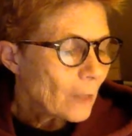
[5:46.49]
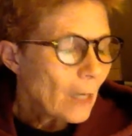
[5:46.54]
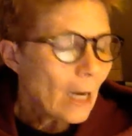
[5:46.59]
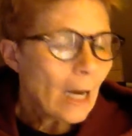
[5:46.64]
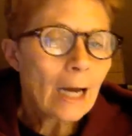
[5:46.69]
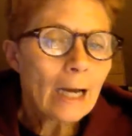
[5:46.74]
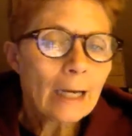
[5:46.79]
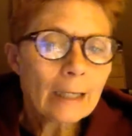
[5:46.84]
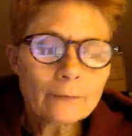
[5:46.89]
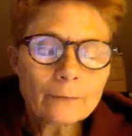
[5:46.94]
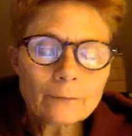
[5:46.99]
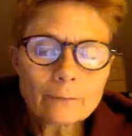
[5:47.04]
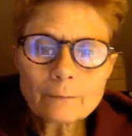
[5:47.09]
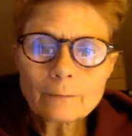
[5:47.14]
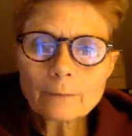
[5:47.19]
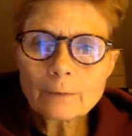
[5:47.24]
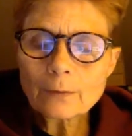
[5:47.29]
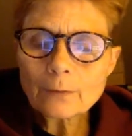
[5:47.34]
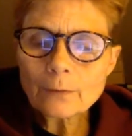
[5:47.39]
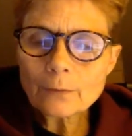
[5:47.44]

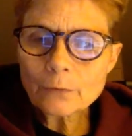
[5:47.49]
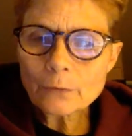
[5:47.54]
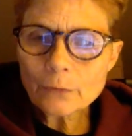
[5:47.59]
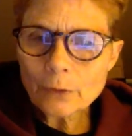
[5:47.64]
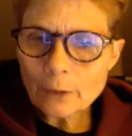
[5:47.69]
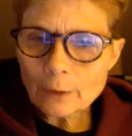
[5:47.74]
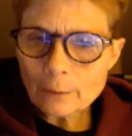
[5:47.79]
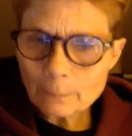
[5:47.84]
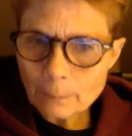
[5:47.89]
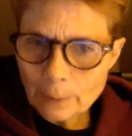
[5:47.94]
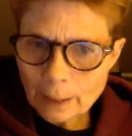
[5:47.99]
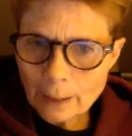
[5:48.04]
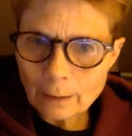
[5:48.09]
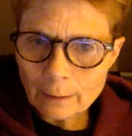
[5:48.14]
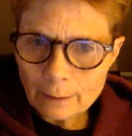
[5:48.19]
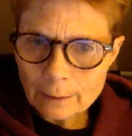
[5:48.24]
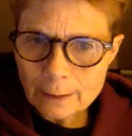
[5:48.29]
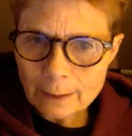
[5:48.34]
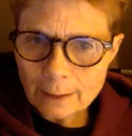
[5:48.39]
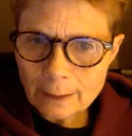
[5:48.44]
on their
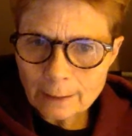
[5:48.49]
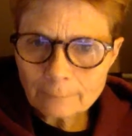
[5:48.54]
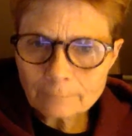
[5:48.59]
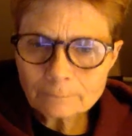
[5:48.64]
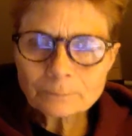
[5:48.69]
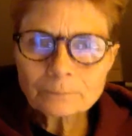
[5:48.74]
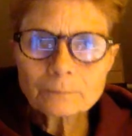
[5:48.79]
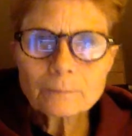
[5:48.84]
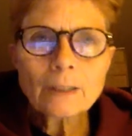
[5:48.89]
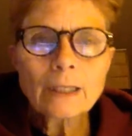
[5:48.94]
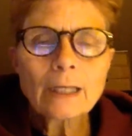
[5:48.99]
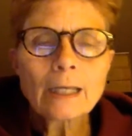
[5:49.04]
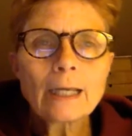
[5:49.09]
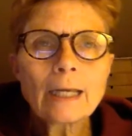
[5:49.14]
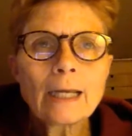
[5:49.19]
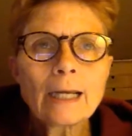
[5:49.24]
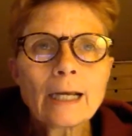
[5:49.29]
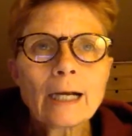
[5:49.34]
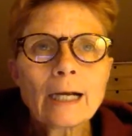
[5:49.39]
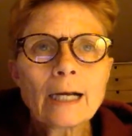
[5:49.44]
parenting,
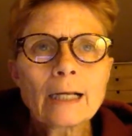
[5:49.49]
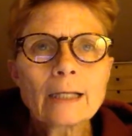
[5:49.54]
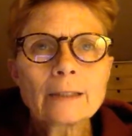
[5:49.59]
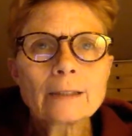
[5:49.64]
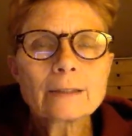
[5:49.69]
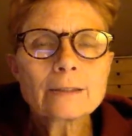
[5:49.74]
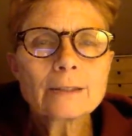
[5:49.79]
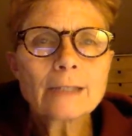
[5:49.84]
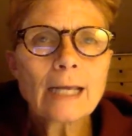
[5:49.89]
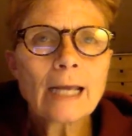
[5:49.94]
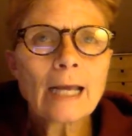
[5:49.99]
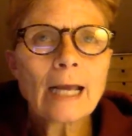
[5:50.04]
and